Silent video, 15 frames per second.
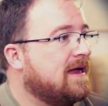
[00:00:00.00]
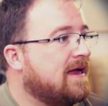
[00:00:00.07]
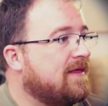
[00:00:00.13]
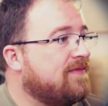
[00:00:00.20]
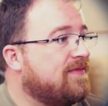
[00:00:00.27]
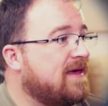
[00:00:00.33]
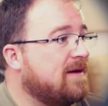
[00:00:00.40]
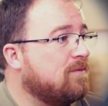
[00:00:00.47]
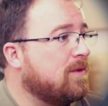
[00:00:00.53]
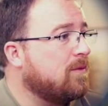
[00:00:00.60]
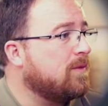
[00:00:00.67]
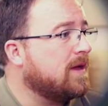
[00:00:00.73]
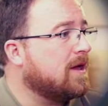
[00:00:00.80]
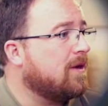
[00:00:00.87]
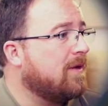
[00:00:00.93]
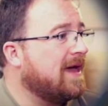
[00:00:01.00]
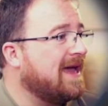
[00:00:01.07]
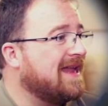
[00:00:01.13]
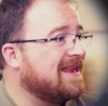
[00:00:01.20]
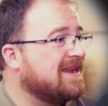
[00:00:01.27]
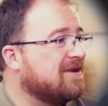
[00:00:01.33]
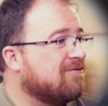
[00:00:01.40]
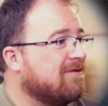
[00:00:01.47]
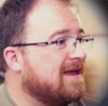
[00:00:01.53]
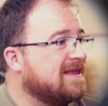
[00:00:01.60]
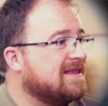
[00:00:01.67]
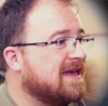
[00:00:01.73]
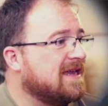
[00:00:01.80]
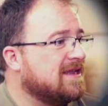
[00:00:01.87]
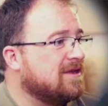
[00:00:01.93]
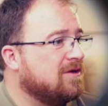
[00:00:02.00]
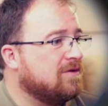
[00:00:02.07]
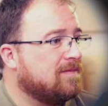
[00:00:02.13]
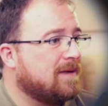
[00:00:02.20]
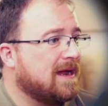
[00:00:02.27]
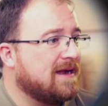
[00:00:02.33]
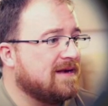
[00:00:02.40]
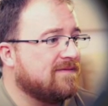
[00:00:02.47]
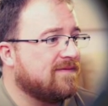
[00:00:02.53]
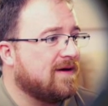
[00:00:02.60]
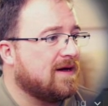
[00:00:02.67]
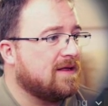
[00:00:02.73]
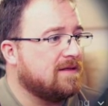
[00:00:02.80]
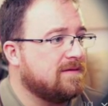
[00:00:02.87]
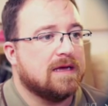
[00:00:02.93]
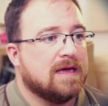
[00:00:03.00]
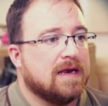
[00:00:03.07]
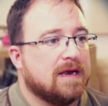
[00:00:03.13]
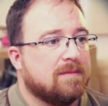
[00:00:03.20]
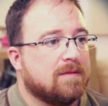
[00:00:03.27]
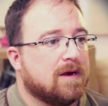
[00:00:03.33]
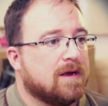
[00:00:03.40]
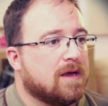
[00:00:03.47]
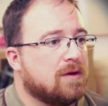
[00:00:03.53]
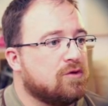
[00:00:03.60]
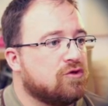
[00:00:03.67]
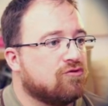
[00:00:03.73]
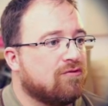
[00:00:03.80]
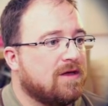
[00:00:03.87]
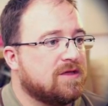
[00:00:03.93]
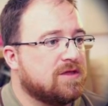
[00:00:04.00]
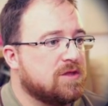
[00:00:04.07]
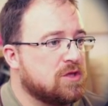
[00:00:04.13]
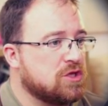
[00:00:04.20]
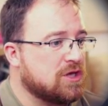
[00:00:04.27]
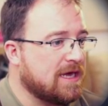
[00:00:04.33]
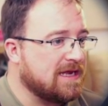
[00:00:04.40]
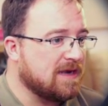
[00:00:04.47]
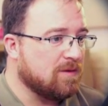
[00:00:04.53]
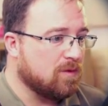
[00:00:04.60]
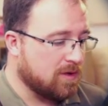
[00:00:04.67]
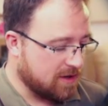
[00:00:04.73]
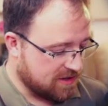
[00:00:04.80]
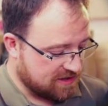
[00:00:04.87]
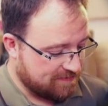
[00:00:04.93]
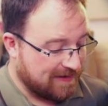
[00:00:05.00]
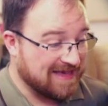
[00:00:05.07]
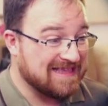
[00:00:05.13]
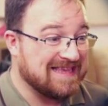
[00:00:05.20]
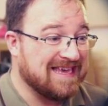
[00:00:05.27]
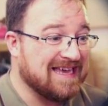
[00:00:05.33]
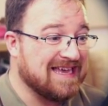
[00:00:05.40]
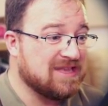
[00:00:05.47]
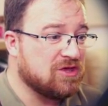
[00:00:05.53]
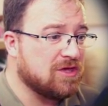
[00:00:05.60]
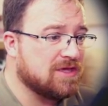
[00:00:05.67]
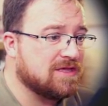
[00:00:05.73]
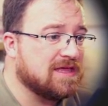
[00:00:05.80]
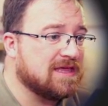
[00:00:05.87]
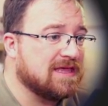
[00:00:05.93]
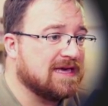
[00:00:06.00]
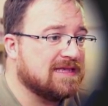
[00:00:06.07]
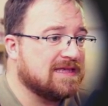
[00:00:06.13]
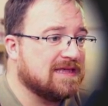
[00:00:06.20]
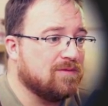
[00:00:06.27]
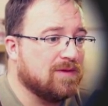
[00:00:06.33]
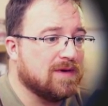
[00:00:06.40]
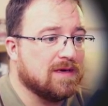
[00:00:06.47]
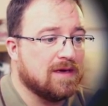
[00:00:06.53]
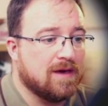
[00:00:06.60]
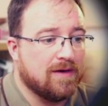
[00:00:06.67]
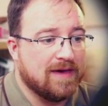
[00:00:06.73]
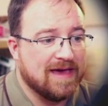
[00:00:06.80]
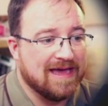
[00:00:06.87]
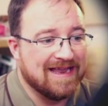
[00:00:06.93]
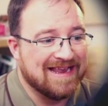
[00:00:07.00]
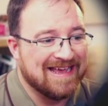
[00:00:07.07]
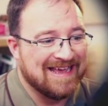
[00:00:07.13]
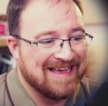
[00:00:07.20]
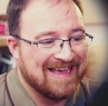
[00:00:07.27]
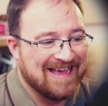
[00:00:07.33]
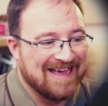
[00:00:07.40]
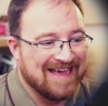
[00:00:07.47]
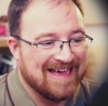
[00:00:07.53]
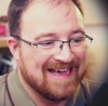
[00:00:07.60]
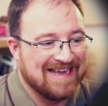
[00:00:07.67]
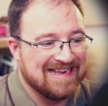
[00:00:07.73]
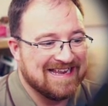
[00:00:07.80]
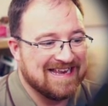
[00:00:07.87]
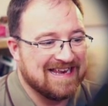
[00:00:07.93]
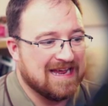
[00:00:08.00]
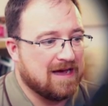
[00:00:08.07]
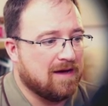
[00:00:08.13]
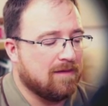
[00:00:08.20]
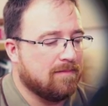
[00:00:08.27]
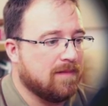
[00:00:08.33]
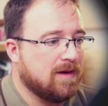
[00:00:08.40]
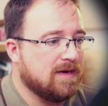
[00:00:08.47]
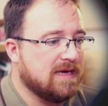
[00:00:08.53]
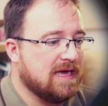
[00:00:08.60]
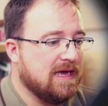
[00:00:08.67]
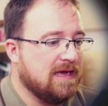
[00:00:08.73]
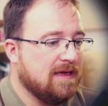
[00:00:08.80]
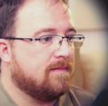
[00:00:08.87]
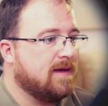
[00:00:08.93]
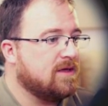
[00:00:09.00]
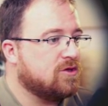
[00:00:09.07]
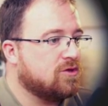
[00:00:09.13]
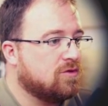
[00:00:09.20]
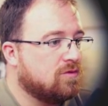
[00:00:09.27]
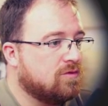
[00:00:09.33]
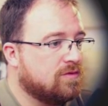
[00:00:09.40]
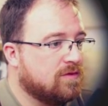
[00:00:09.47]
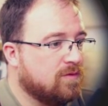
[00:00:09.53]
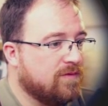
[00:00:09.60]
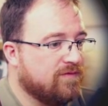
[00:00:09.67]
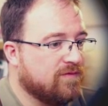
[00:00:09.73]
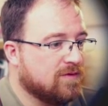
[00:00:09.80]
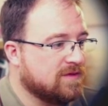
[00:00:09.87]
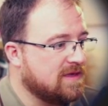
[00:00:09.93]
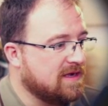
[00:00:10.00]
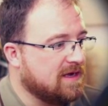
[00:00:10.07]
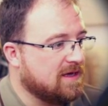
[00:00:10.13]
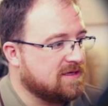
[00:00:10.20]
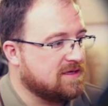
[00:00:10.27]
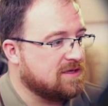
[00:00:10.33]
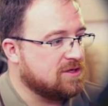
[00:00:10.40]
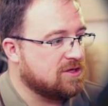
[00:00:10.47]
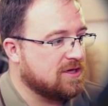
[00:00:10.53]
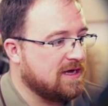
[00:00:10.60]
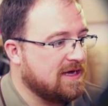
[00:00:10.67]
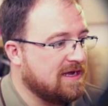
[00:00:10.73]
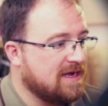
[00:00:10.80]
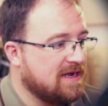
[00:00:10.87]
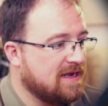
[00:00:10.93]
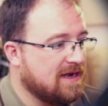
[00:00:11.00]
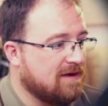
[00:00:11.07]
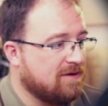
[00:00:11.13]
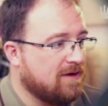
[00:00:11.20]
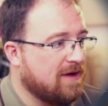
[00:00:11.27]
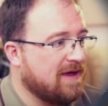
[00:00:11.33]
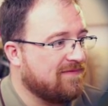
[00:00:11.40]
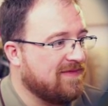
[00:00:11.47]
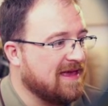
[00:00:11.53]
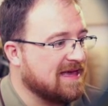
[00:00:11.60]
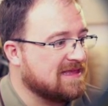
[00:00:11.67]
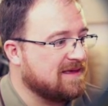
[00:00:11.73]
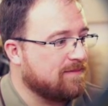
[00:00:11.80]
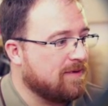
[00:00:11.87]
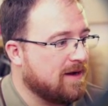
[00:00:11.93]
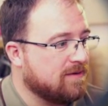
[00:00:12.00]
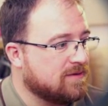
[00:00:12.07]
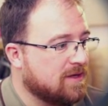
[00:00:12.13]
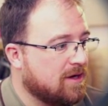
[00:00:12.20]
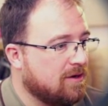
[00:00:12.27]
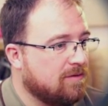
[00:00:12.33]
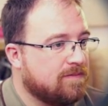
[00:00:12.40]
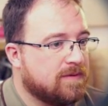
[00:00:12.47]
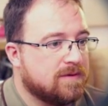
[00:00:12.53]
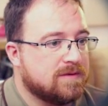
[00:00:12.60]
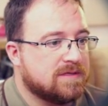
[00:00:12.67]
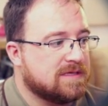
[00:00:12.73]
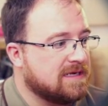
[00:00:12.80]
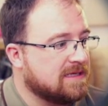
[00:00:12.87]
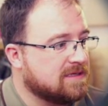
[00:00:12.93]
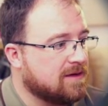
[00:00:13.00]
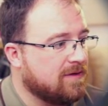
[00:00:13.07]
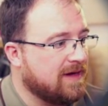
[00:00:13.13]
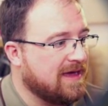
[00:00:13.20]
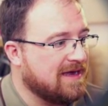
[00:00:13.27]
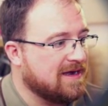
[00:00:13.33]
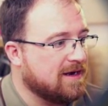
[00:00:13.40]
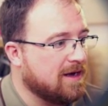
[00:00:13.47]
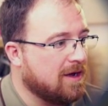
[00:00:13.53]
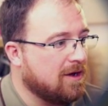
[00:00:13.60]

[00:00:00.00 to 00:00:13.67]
And then when we go ahead and create a new blend file, and I'm going to go straight to the shading workspace here just to test it, we can go ahead add in our monkey, make sure that we've got it nice and shaded. Now I don't have the asset browser open, so let's go ahead and